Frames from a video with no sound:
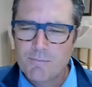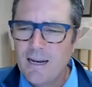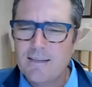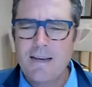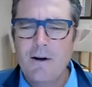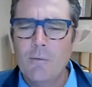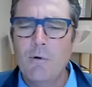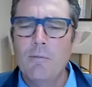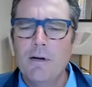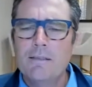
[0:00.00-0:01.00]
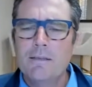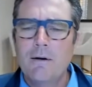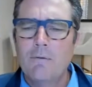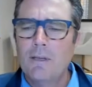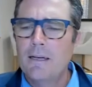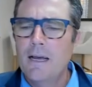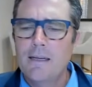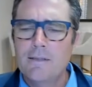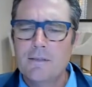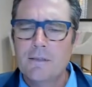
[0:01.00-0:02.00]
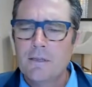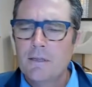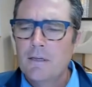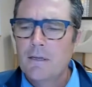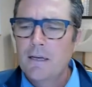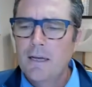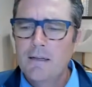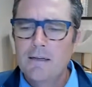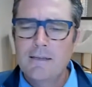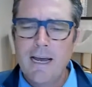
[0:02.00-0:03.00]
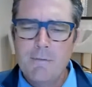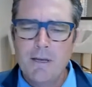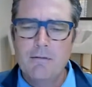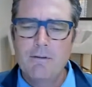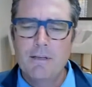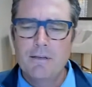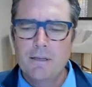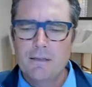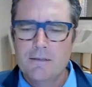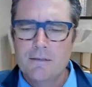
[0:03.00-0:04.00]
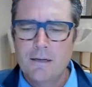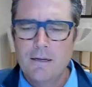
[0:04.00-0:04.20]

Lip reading: not terrible, but it's not really nice. And the timing of it, it's